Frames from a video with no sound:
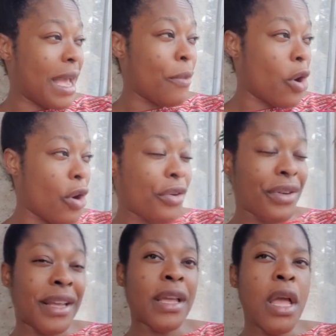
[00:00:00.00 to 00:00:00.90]
I'm
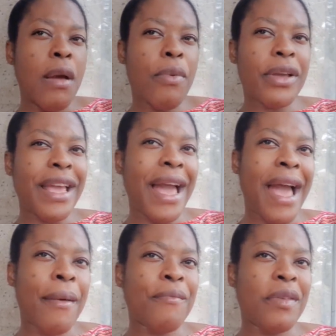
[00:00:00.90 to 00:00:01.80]
hungry, but yeah,
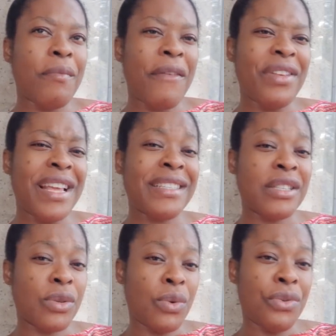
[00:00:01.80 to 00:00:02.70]
I'm, um, my village
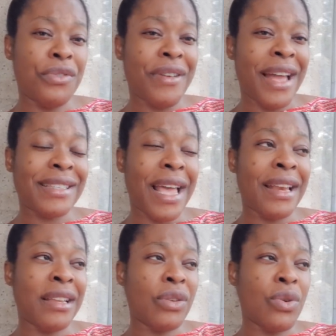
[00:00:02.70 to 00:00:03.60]
is Uru, right?
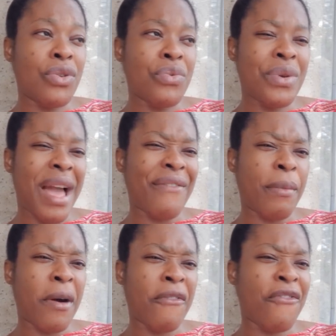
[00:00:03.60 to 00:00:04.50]
And in Uru, we have
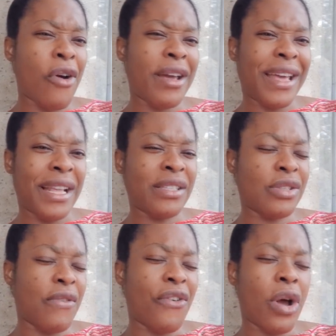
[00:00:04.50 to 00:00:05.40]
about four gates, you
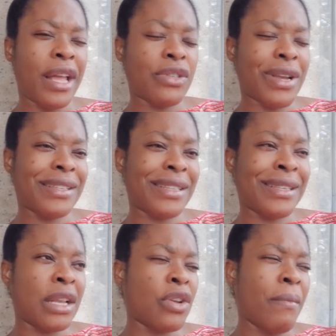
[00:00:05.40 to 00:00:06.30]
know, four entrances,
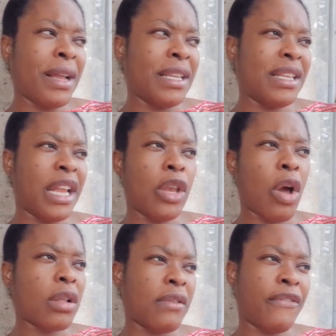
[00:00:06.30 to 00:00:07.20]
and normally they
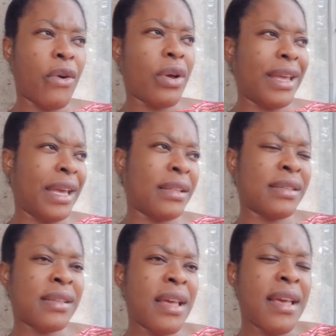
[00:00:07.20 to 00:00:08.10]
lock the four
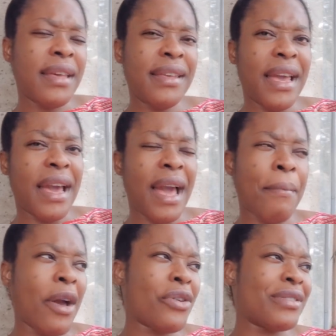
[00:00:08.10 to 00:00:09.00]
gates. Yeah, and
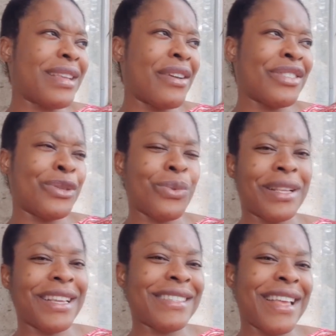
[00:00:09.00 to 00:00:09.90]
my uncle's house is
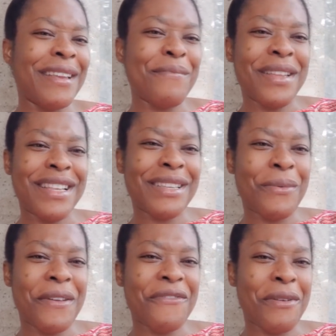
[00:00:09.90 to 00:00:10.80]
what less than a minute
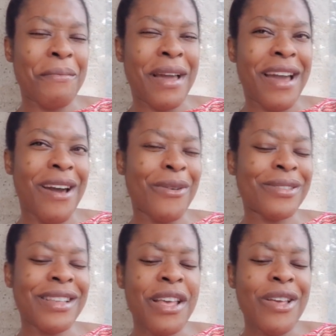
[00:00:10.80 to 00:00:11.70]
away from my
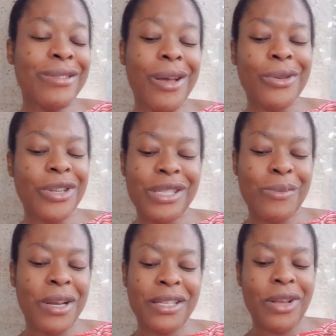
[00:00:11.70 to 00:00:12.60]
house, so I'll just
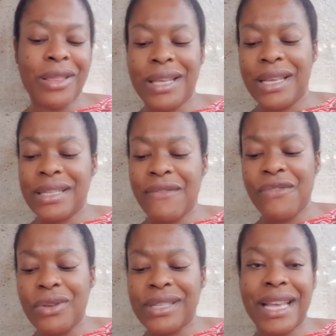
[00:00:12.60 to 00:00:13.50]
monitor things. If
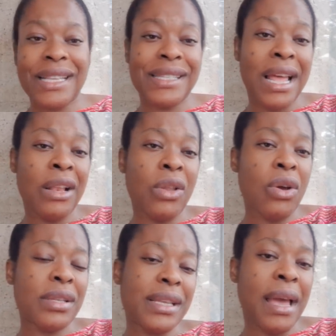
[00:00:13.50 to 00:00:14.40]
those gates are
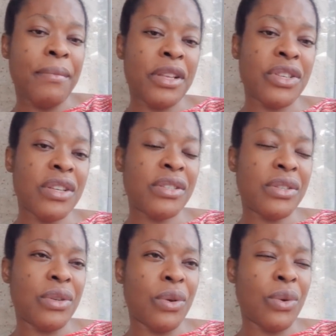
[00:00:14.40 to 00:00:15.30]
locked, I may just
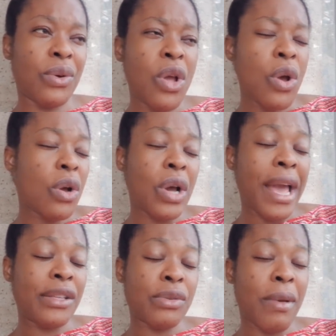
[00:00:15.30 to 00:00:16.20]
you know
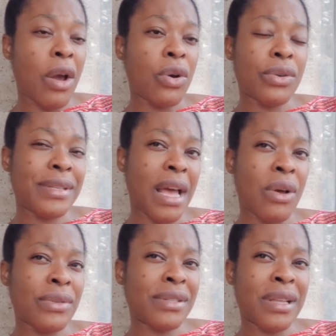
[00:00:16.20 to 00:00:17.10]
head to my uncle's
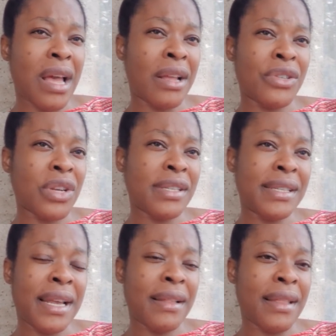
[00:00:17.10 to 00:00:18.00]
house and just
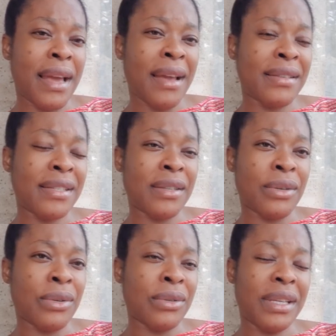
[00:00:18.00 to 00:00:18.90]
stay there
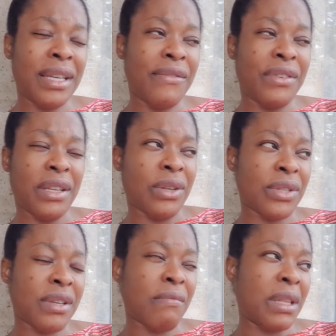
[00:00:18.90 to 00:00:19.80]
till evening or
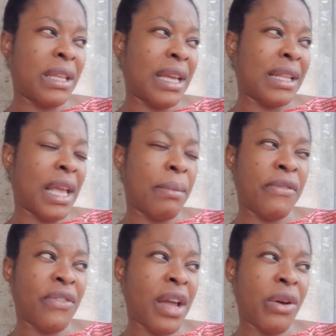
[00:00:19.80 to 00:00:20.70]
something like that
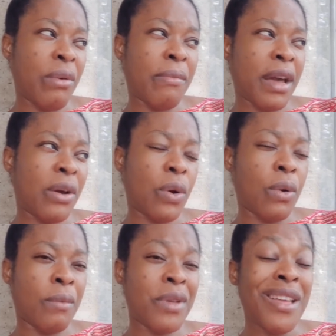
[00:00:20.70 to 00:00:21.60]
before I come back
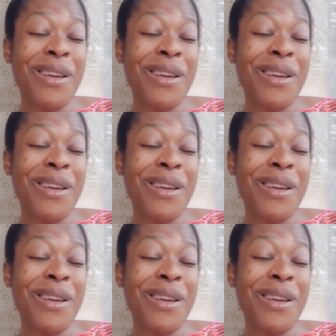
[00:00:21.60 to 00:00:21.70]
home.